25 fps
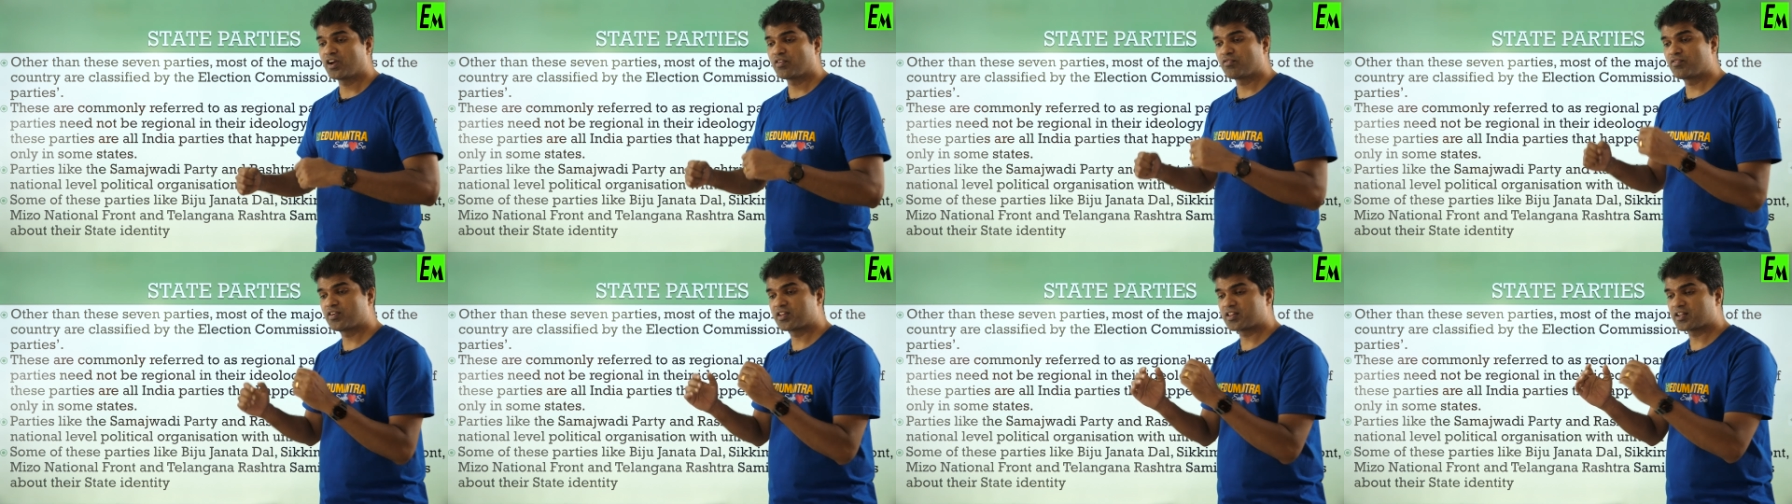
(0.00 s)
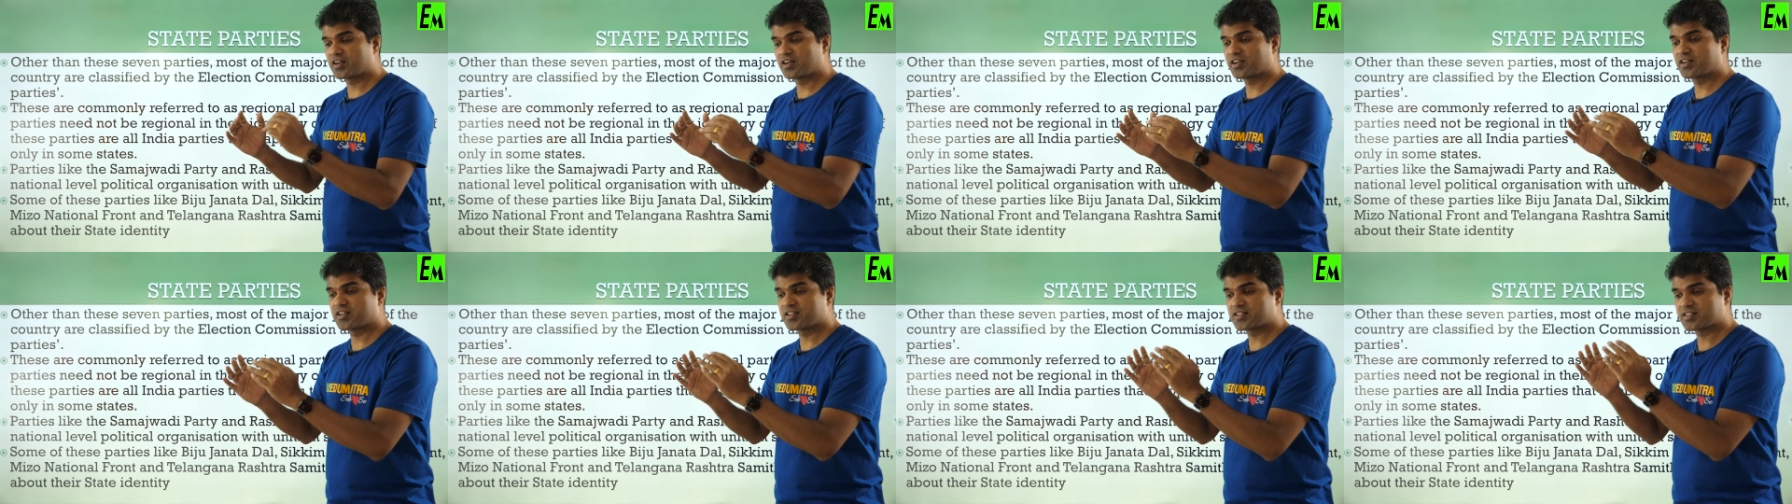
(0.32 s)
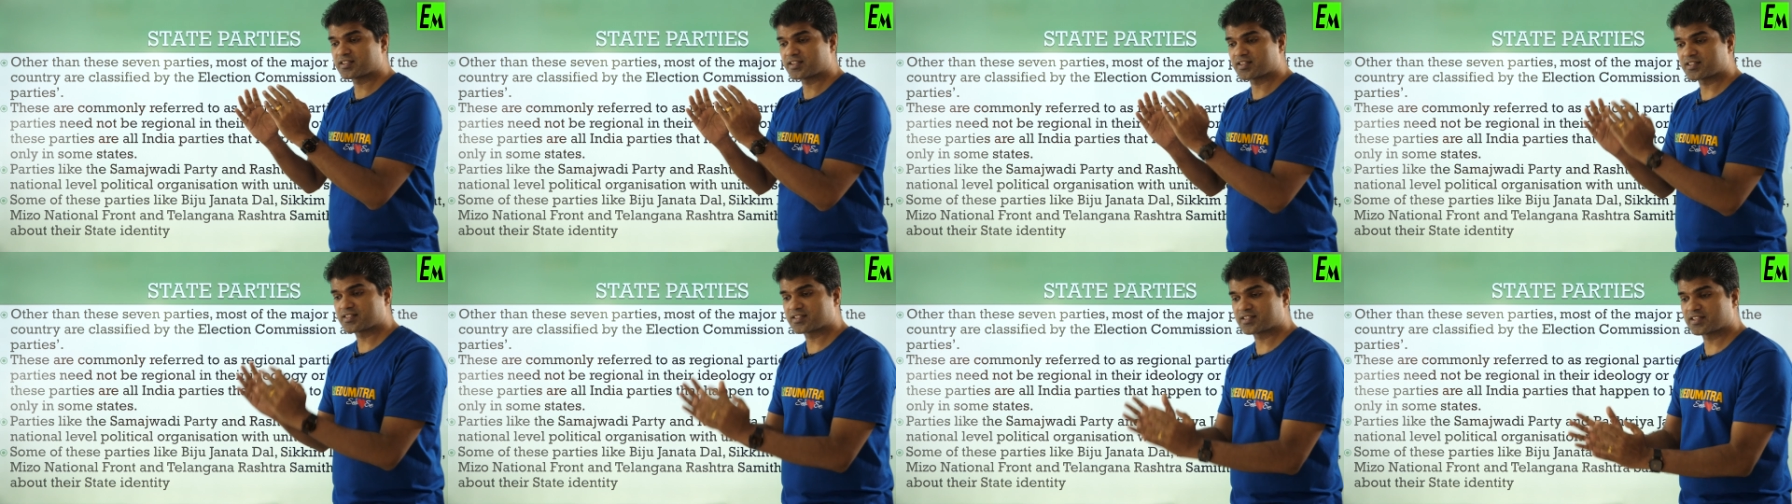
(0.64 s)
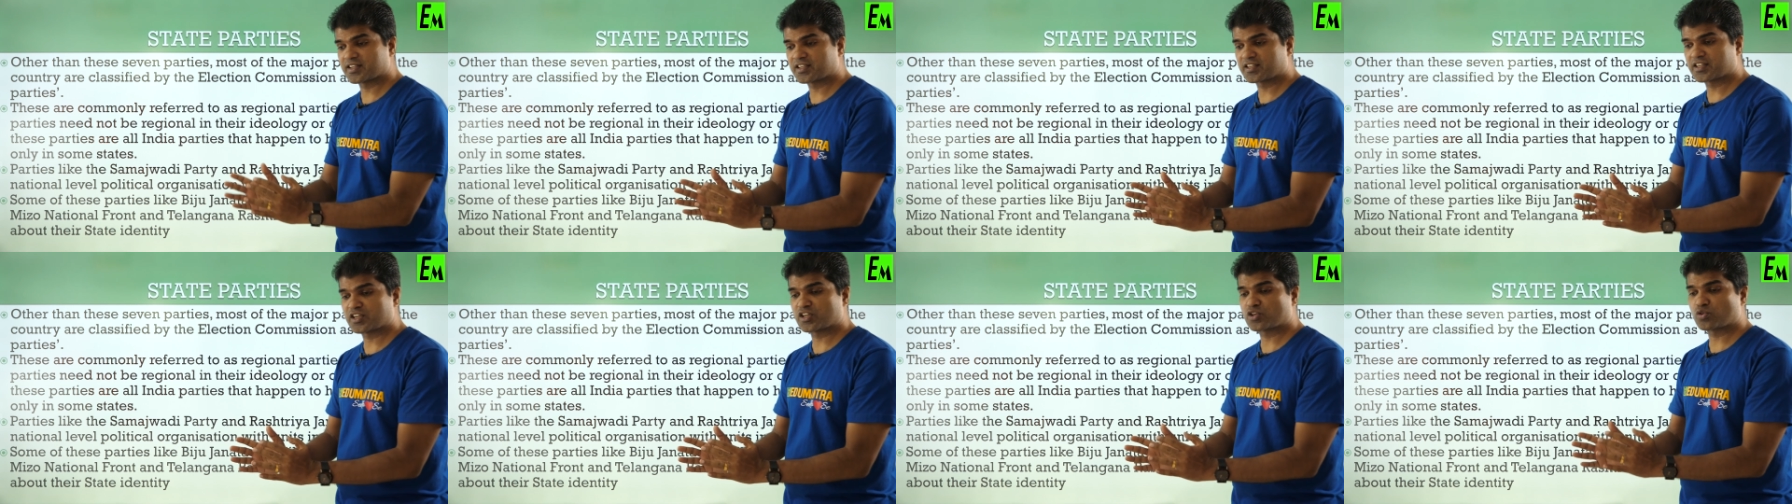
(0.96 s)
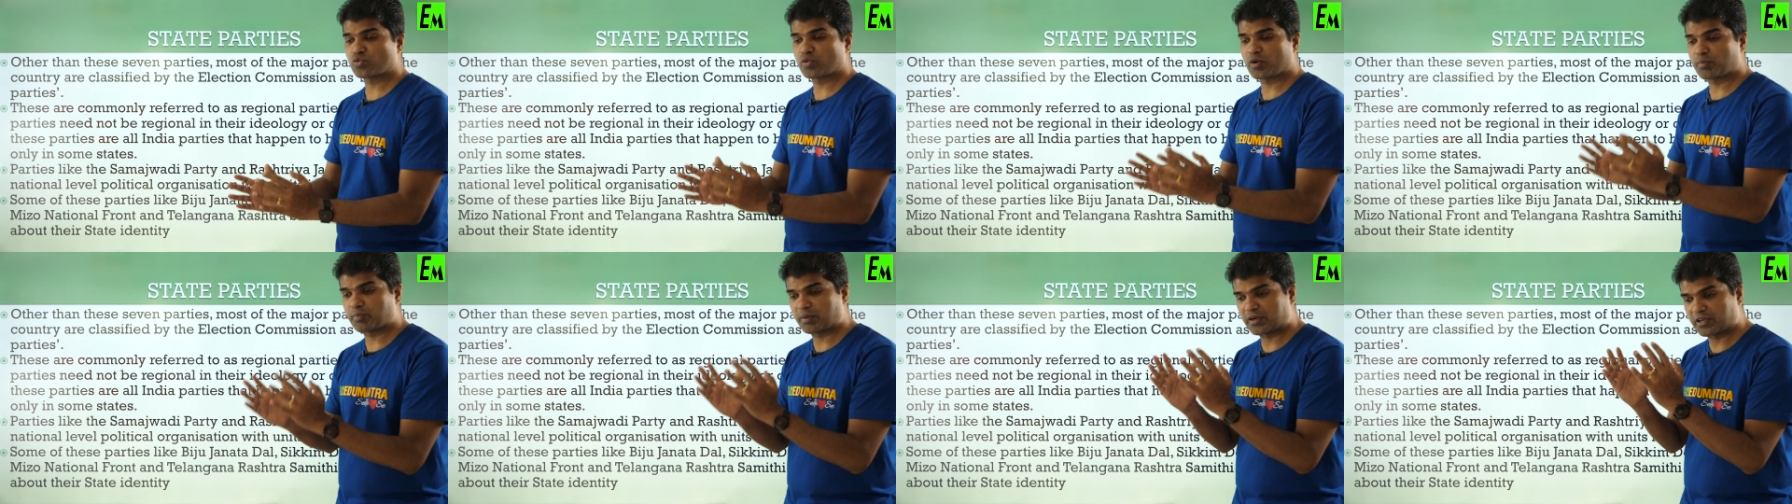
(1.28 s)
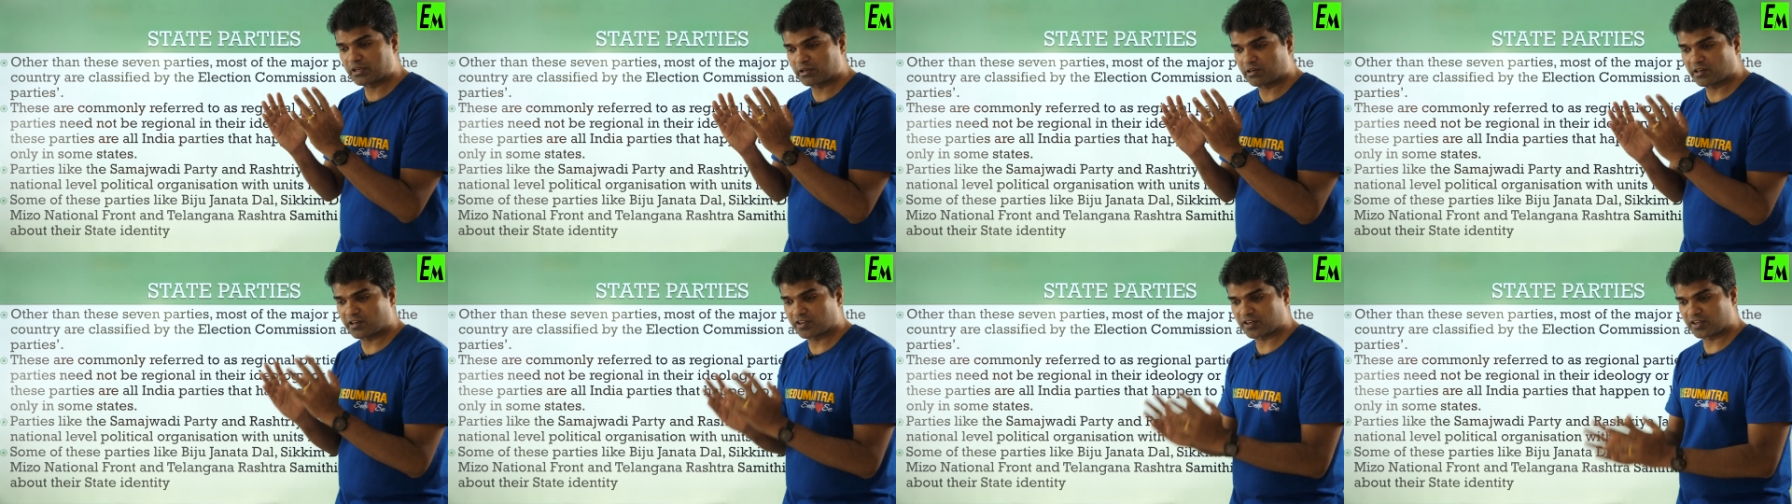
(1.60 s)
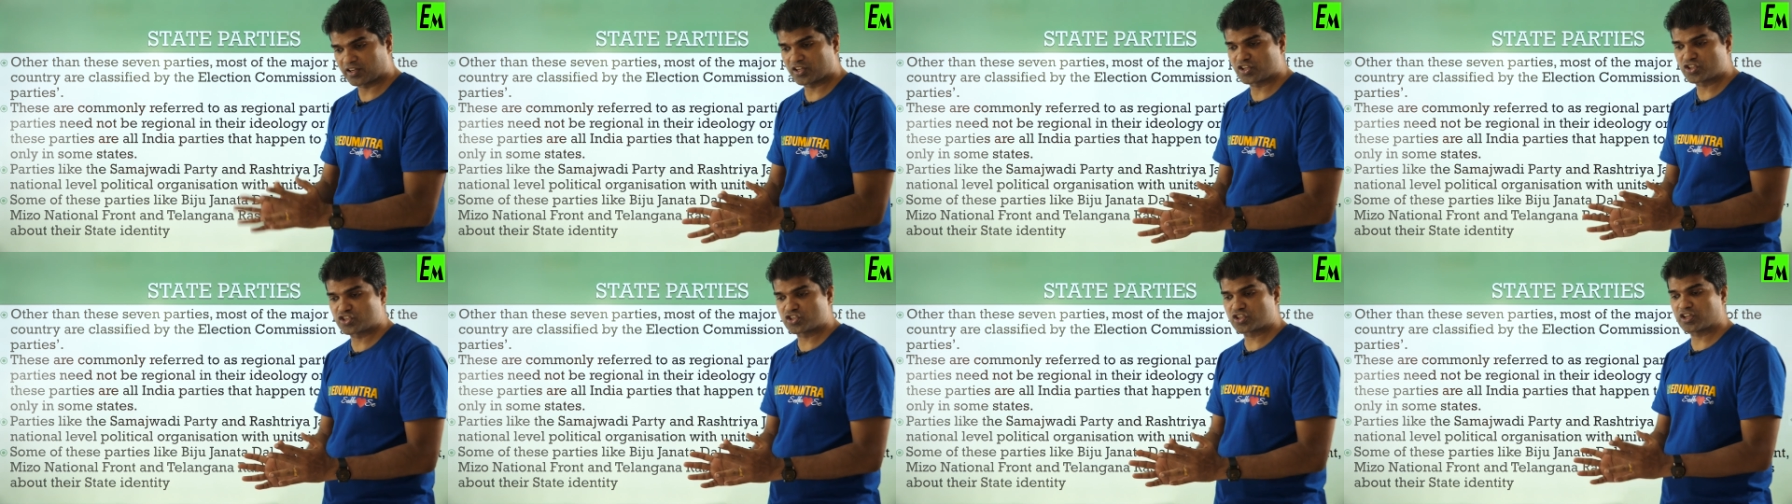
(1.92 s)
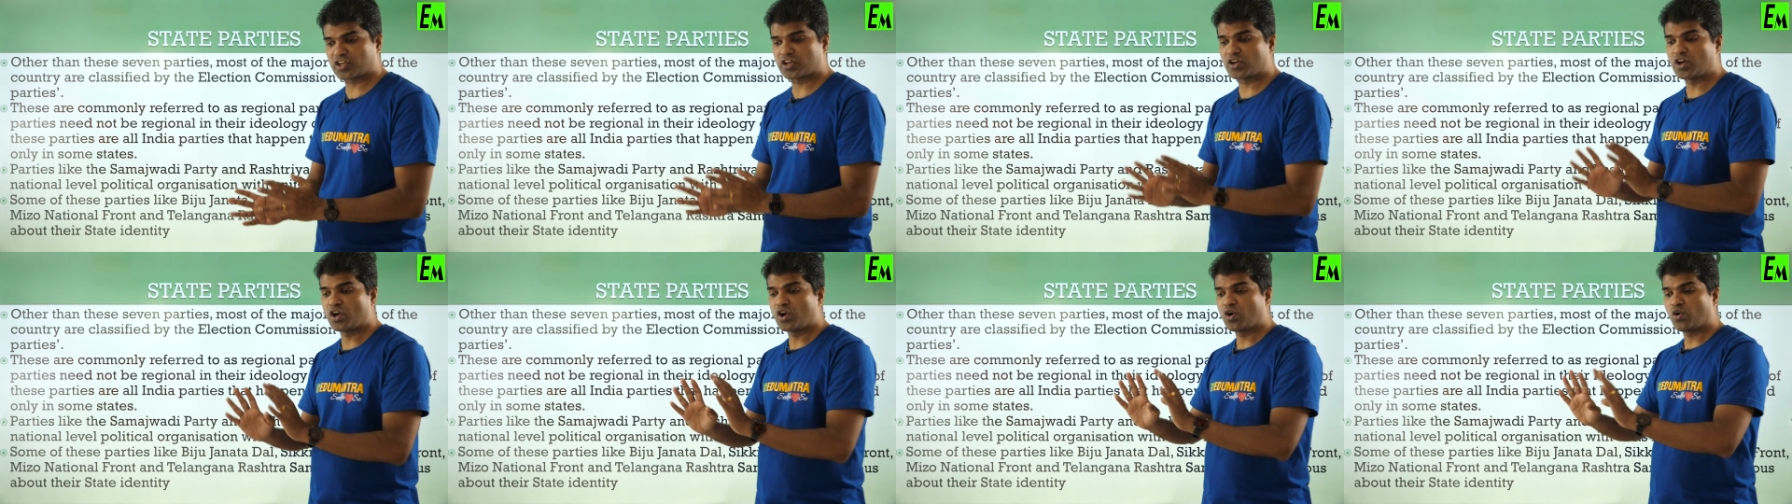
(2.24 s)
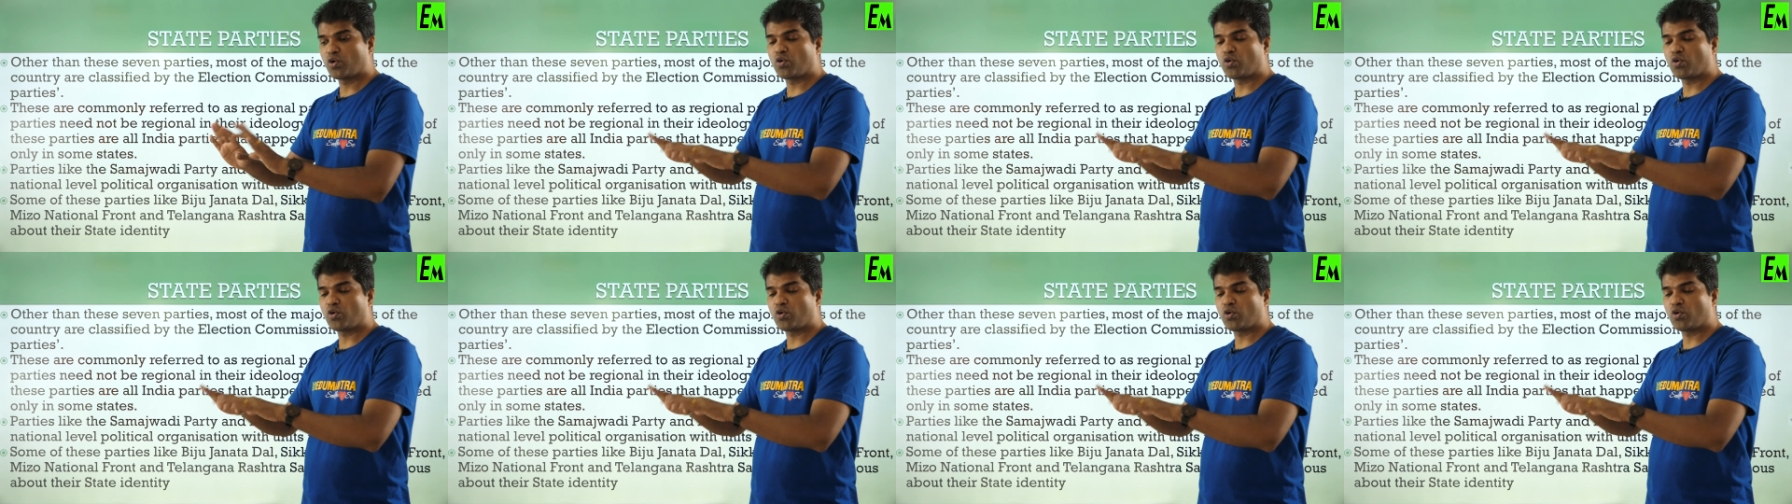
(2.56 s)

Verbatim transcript: whether it is restricted to a particular region